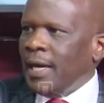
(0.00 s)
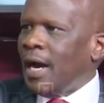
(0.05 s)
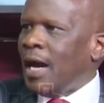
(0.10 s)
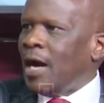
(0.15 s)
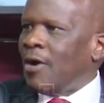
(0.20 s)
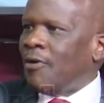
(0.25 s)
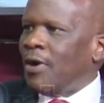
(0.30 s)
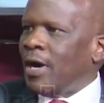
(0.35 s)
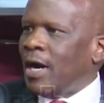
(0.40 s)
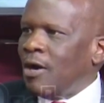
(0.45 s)

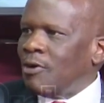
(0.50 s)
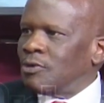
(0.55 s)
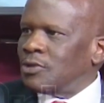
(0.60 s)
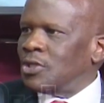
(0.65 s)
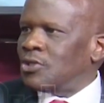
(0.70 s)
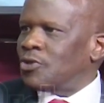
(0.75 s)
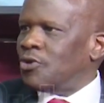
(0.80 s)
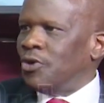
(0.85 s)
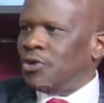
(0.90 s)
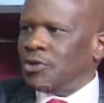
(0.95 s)
our house
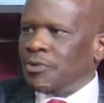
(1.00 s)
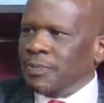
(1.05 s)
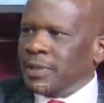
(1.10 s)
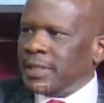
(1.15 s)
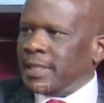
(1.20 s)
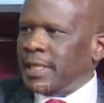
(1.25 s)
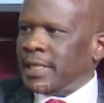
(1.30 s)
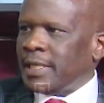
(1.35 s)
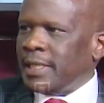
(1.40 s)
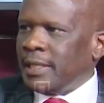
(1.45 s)
is going to be
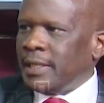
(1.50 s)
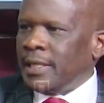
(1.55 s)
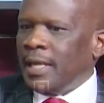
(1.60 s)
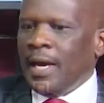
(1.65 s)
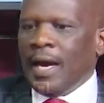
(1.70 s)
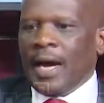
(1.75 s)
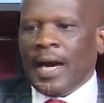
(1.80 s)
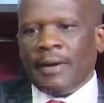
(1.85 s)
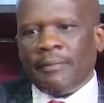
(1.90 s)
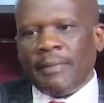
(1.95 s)
taken
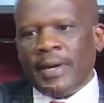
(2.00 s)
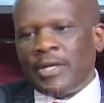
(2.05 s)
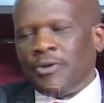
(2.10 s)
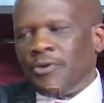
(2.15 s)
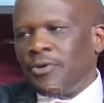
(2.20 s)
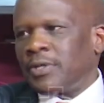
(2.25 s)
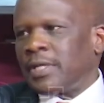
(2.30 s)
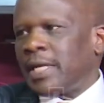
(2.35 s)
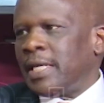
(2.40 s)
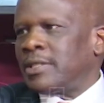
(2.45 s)
and my
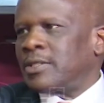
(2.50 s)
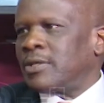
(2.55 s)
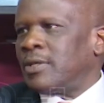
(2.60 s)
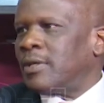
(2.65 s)
daughter is,